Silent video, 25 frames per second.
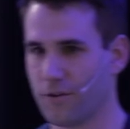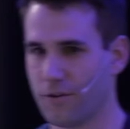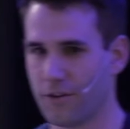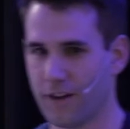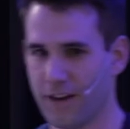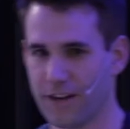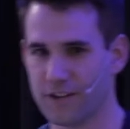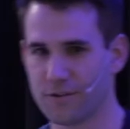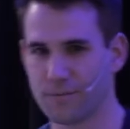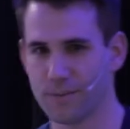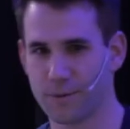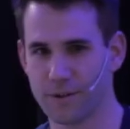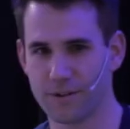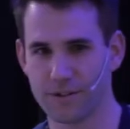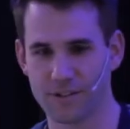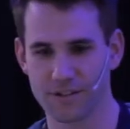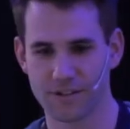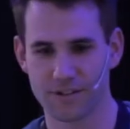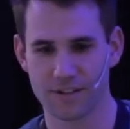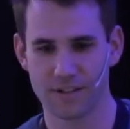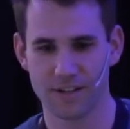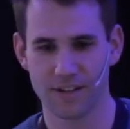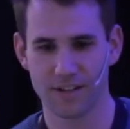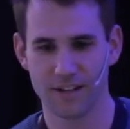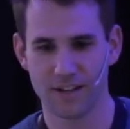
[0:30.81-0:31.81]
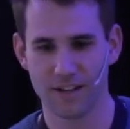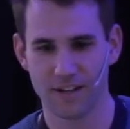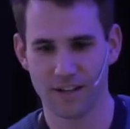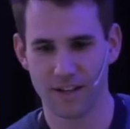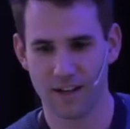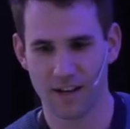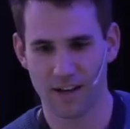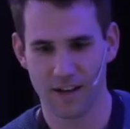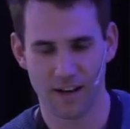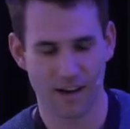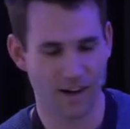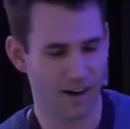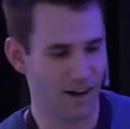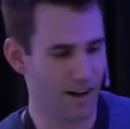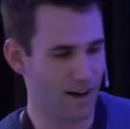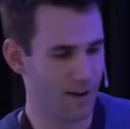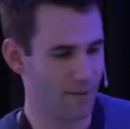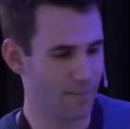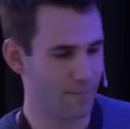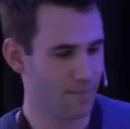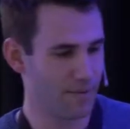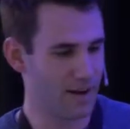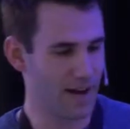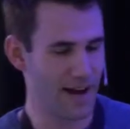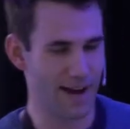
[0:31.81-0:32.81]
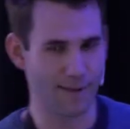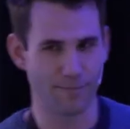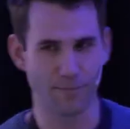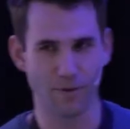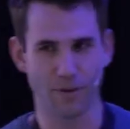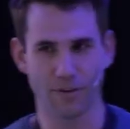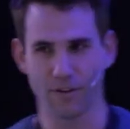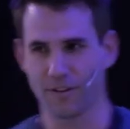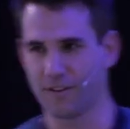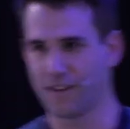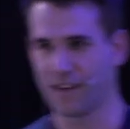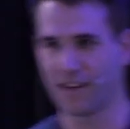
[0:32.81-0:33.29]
all experts. Um, I'm not a